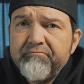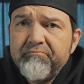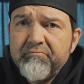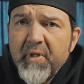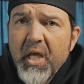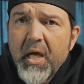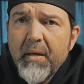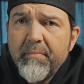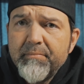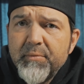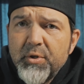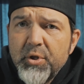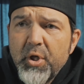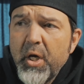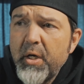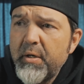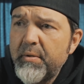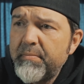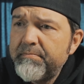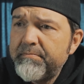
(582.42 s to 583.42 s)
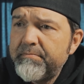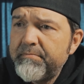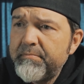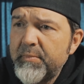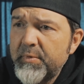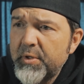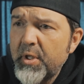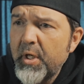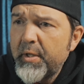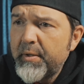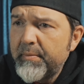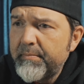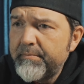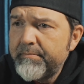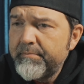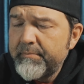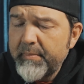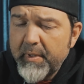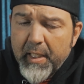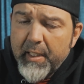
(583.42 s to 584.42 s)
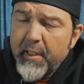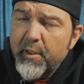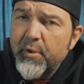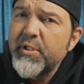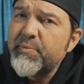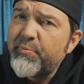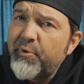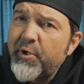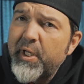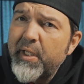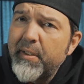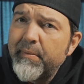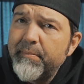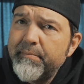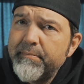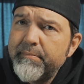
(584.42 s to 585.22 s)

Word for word: Yeah, it's good. It's good, and it looks pretty.